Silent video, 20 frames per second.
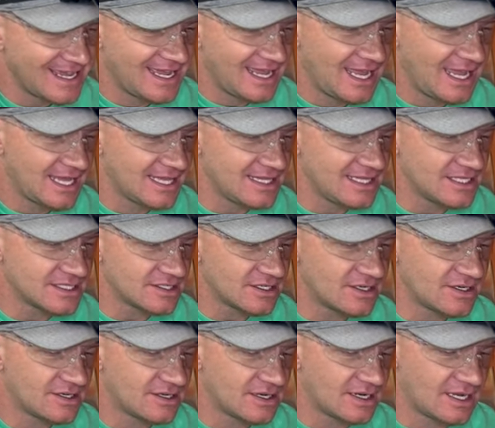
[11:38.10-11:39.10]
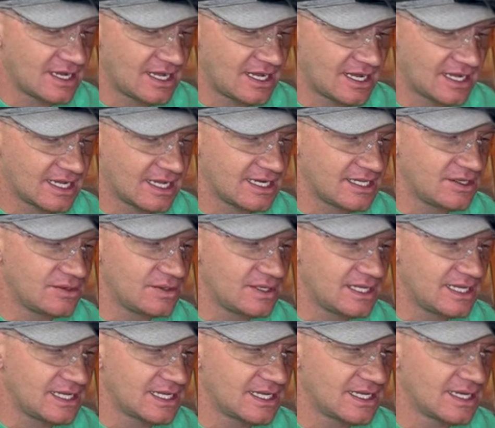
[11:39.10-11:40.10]
and these are uh, kind of
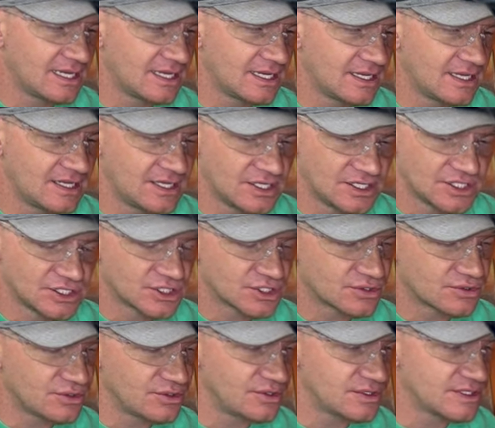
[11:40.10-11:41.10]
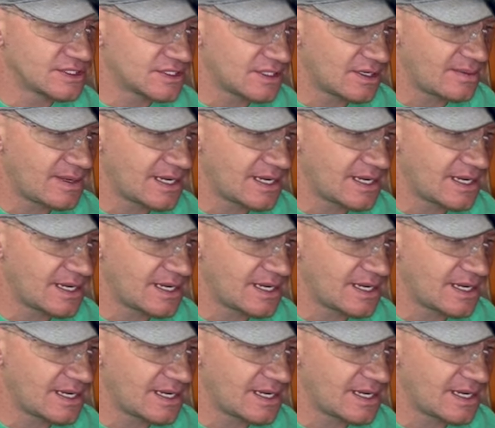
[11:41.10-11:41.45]
unique screws, and so I'm